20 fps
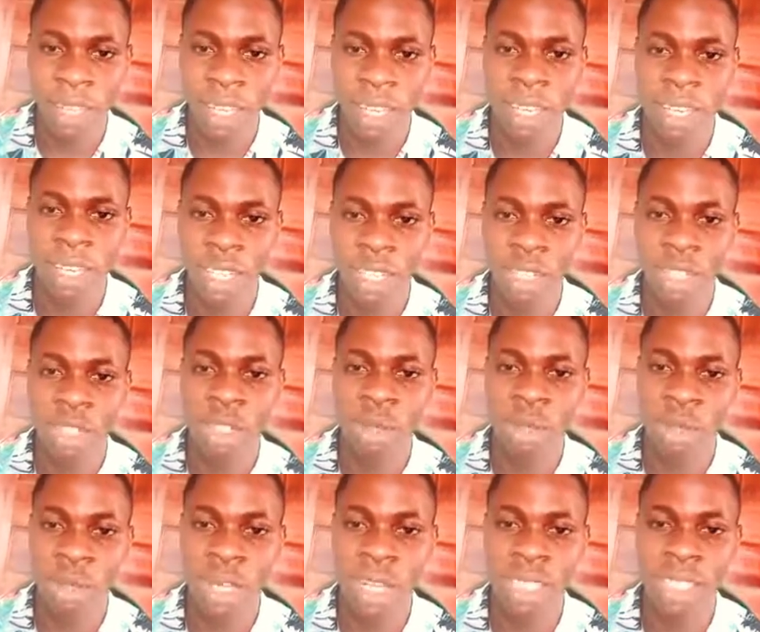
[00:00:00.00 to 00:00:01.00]
He
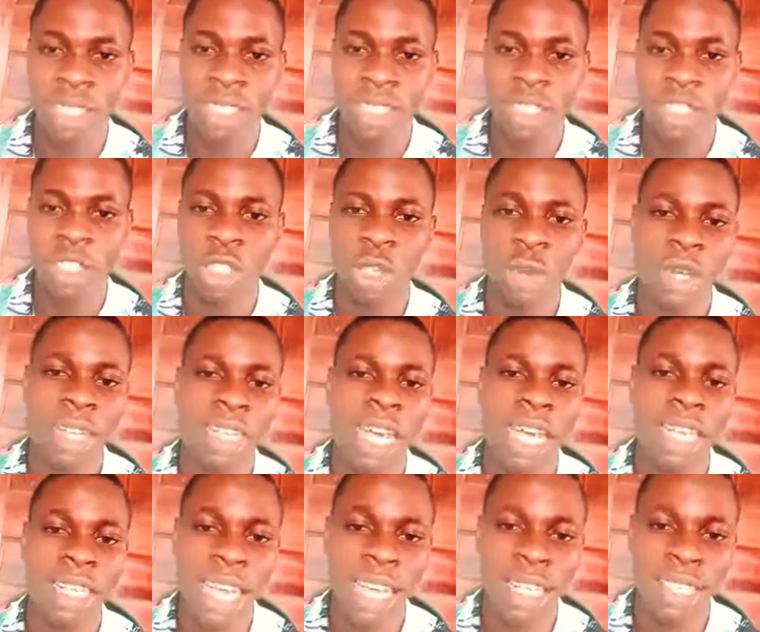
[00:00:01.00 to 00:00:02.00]
drew it showing that
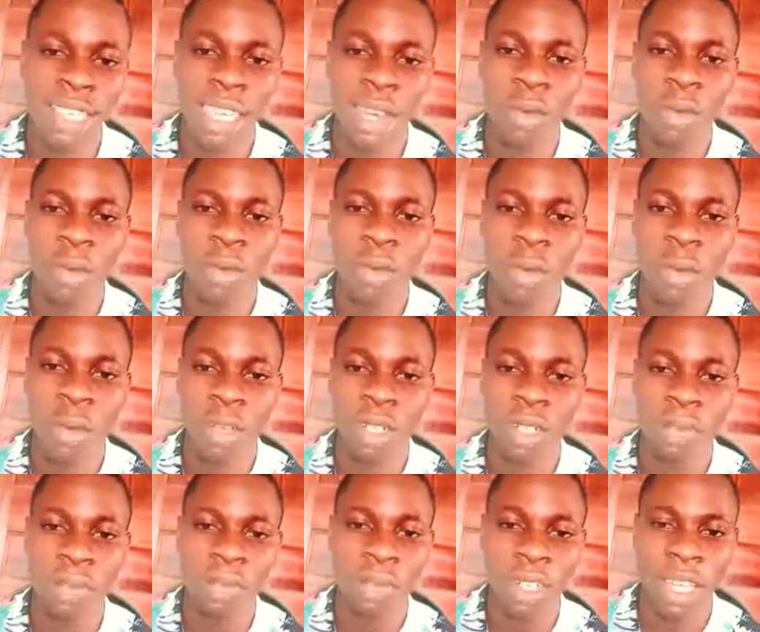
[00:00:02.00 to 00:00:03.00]
that state will be what
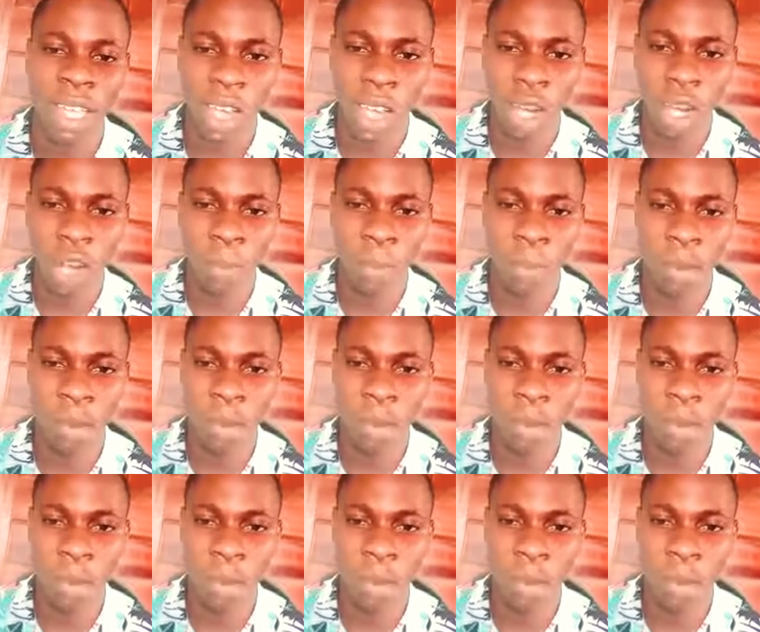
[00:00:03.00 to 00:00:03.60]
a hub,